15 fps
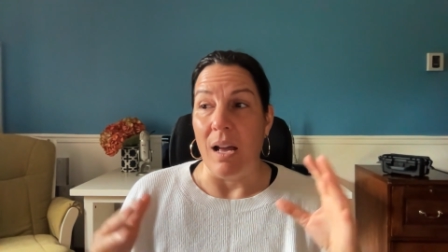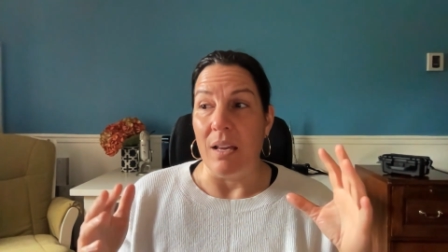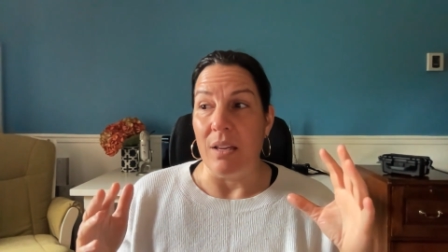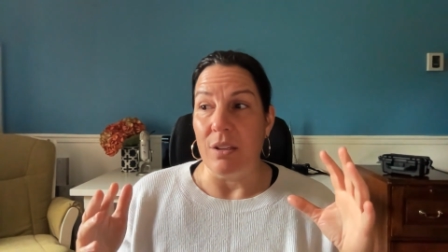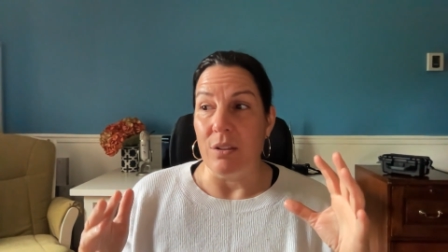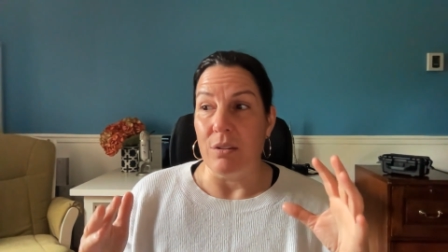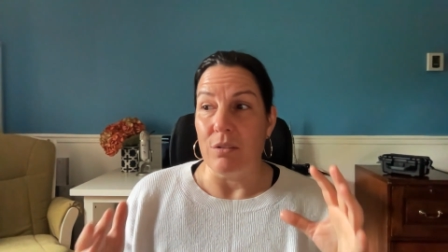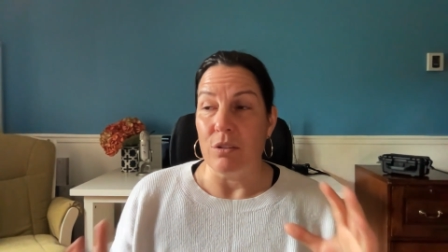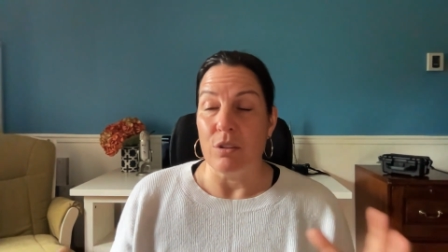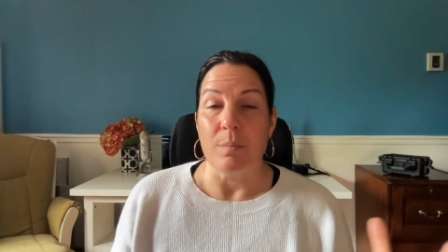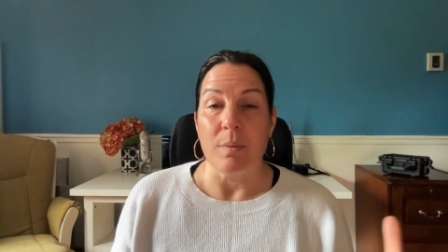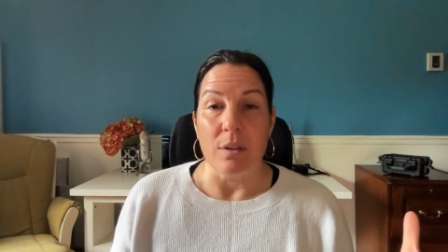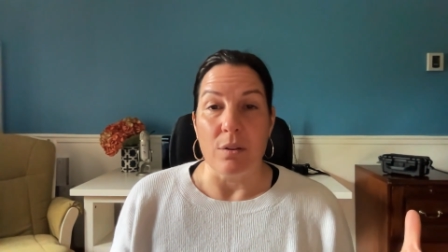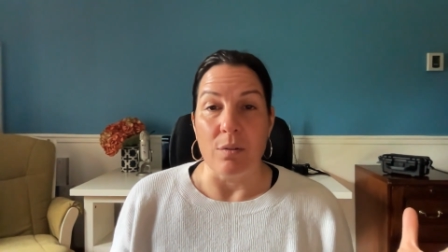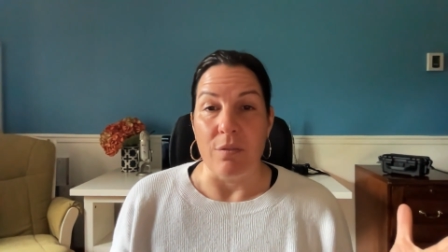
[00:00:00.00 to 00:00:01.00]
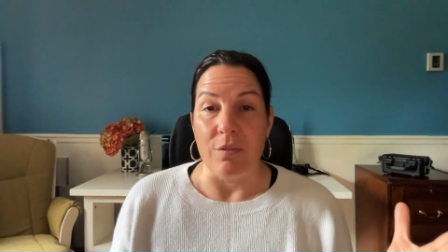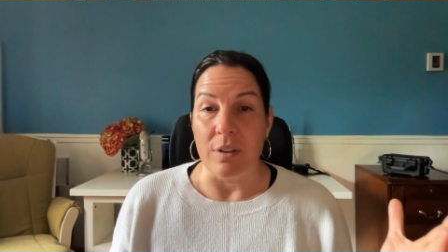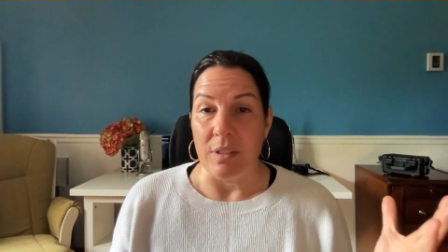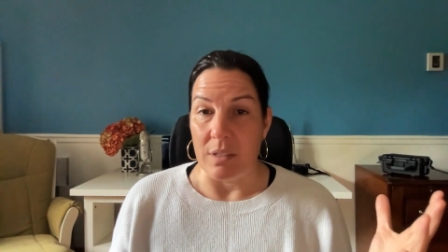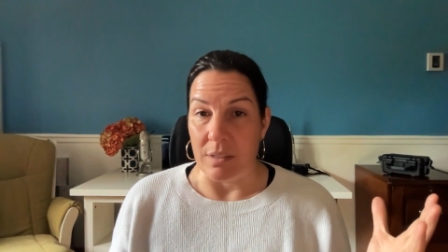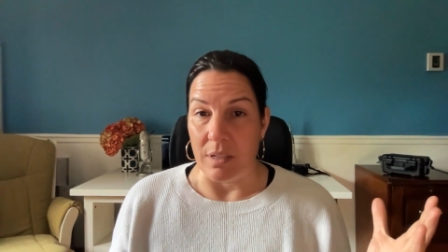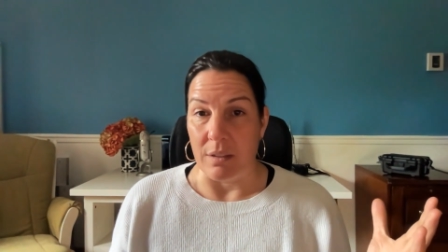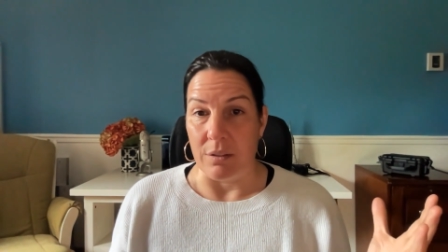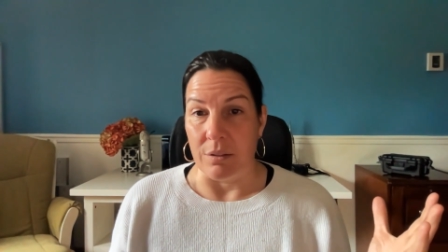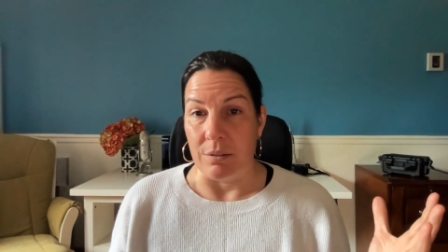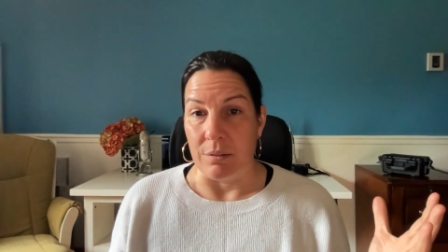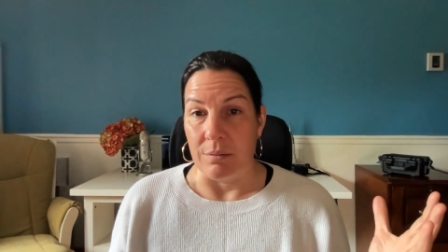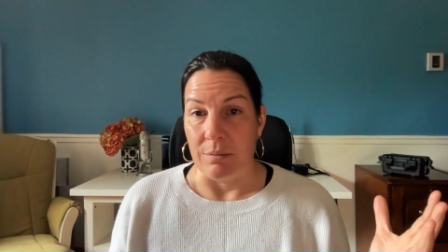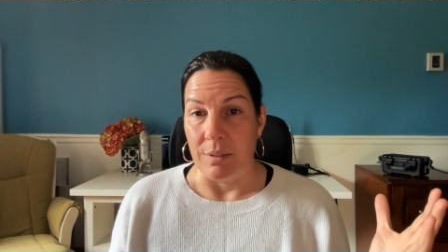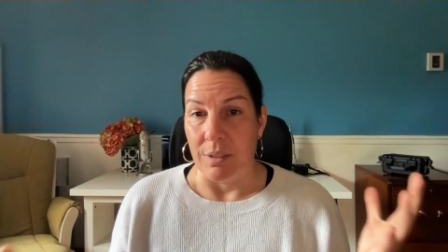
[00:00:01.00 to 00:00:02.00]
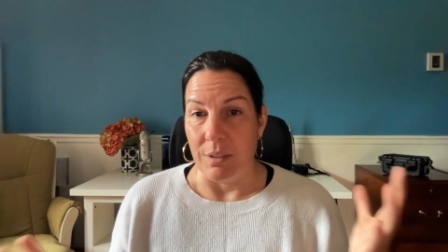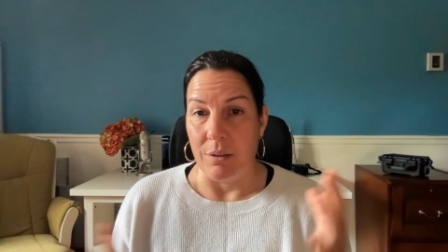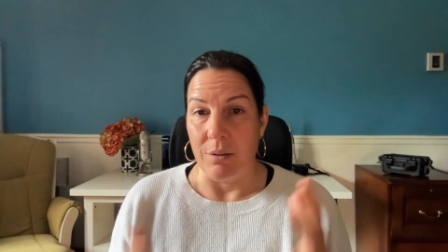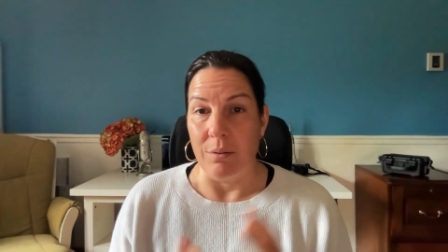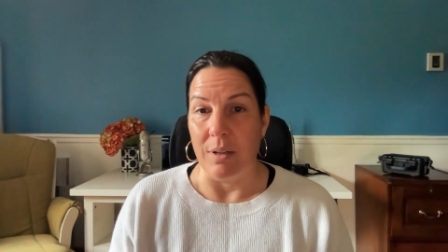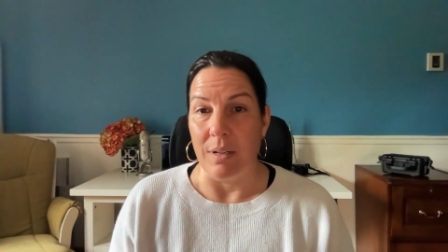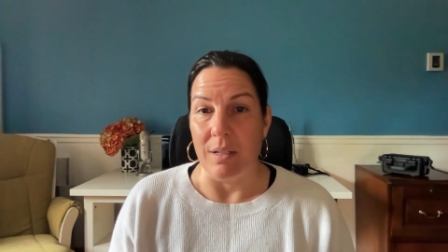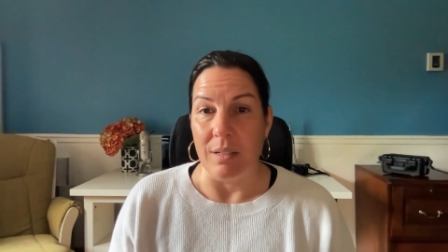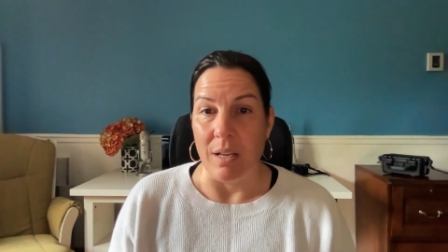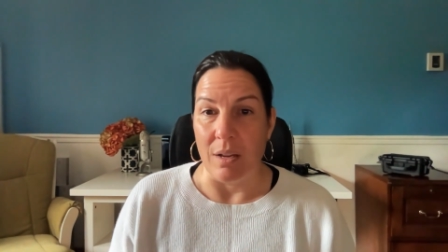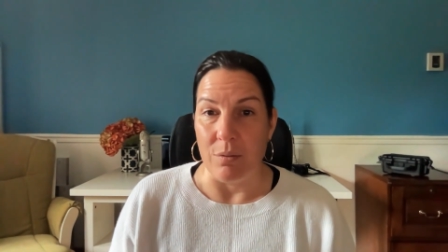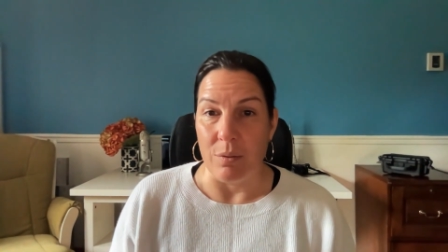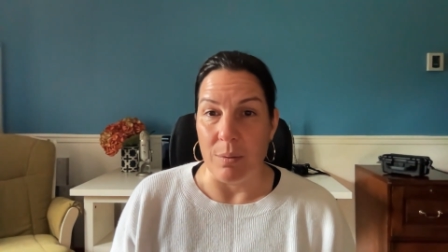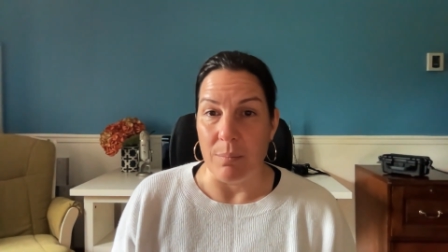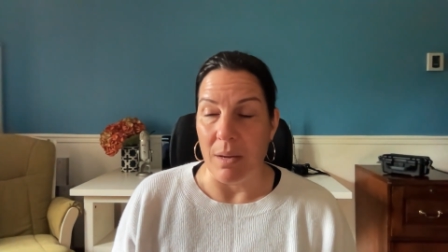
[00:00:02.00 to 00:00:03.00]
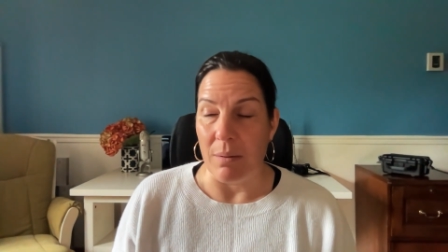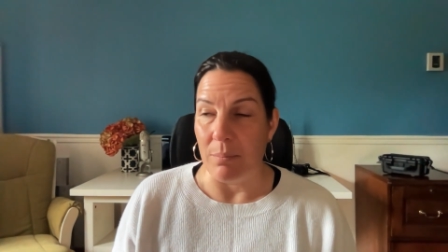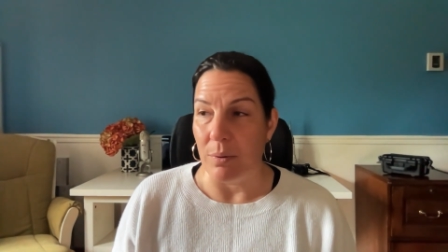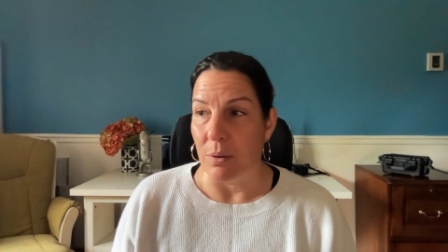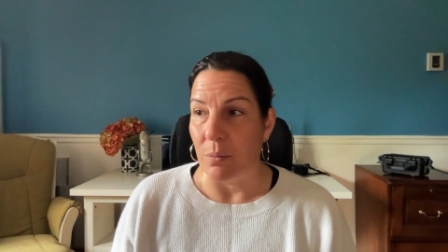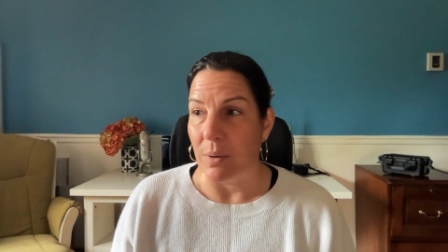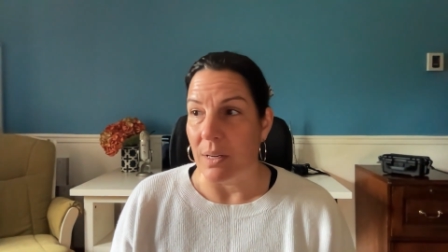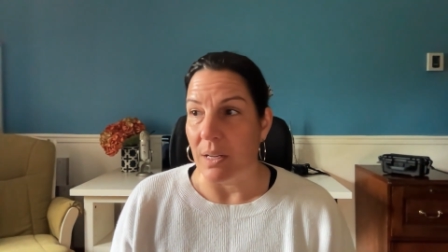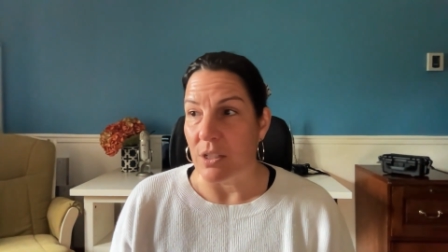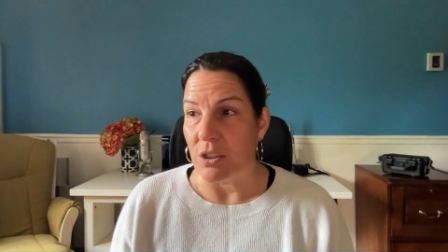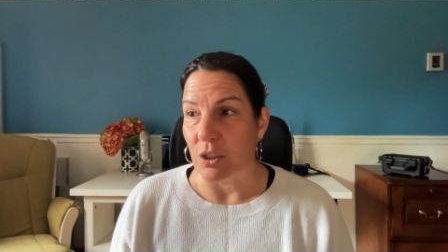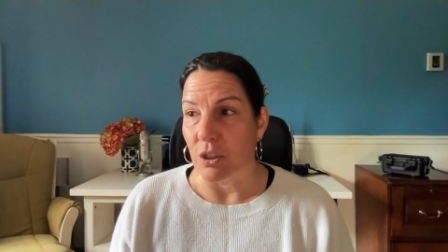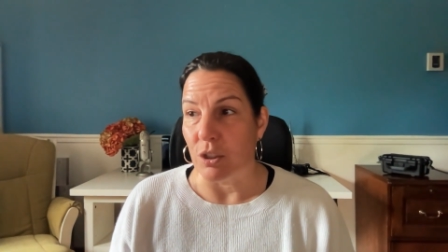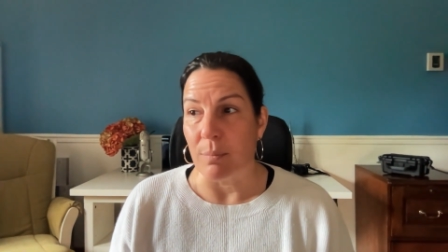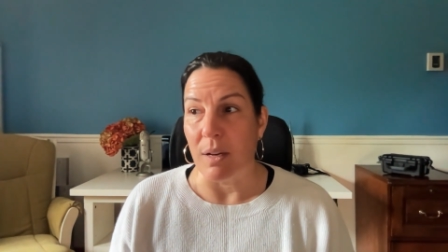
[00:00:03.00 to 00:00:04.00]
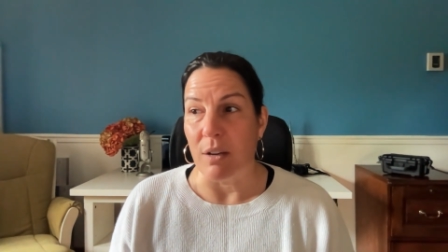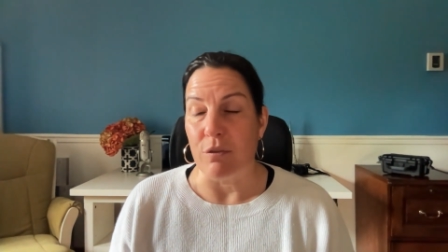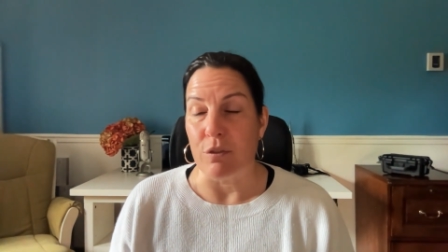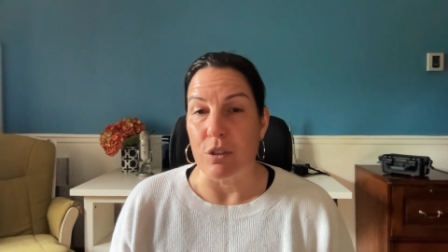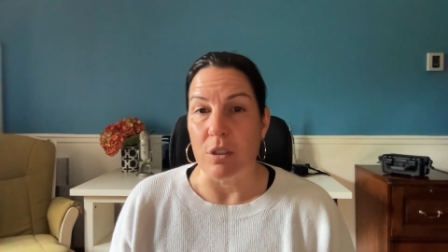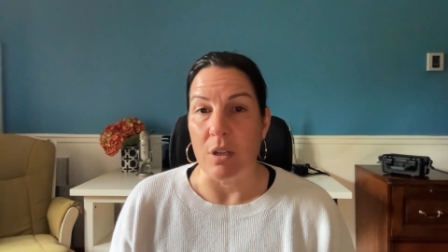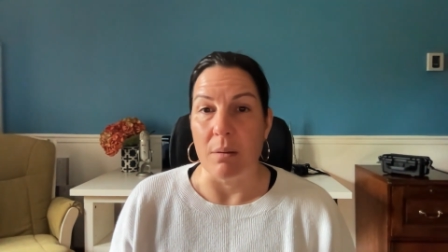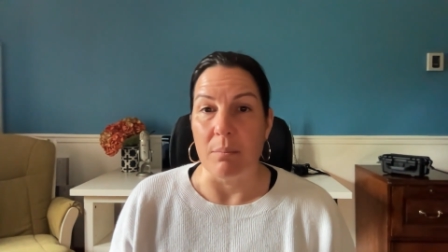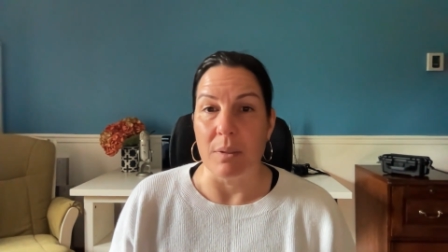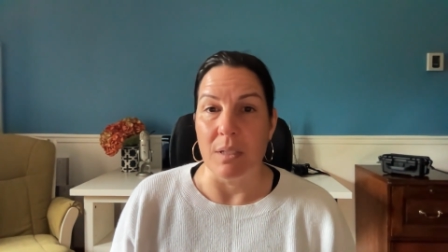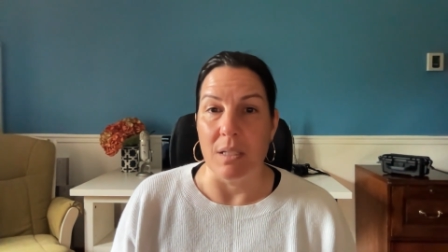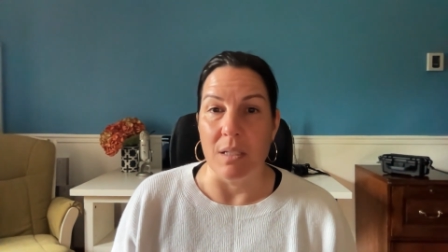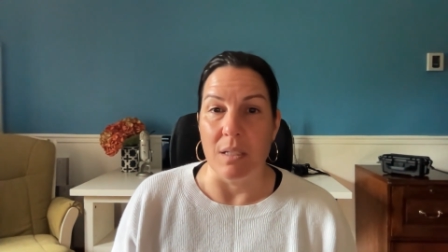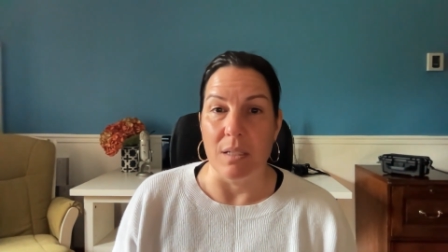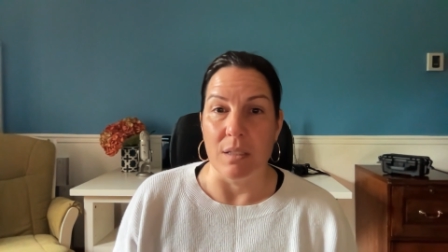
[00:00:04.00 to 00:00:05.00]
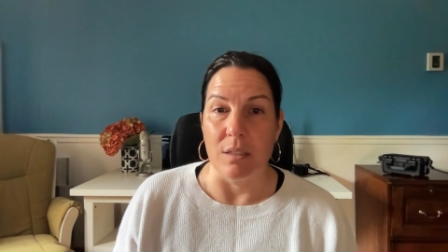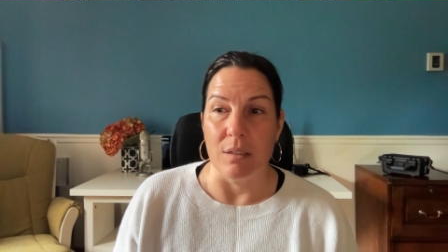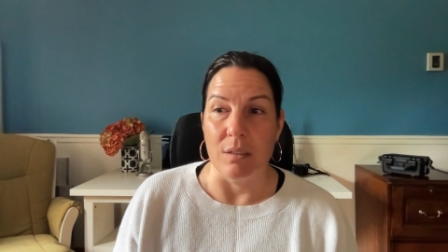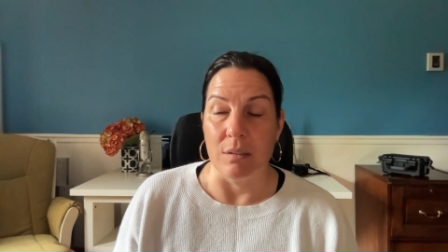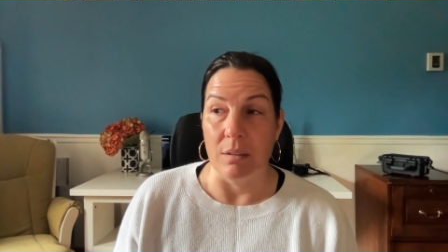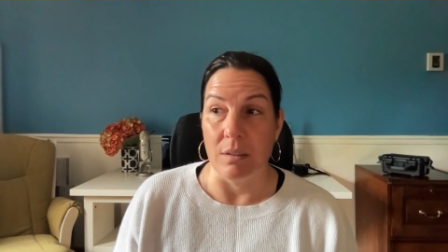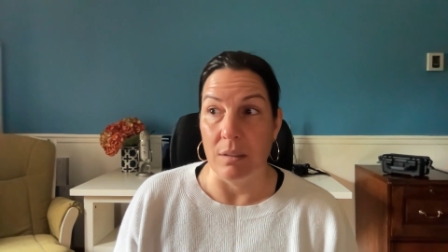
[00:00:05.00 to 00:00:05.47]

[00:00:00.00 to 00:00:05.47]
used to be a graphic designer, and I remember when I started my first company in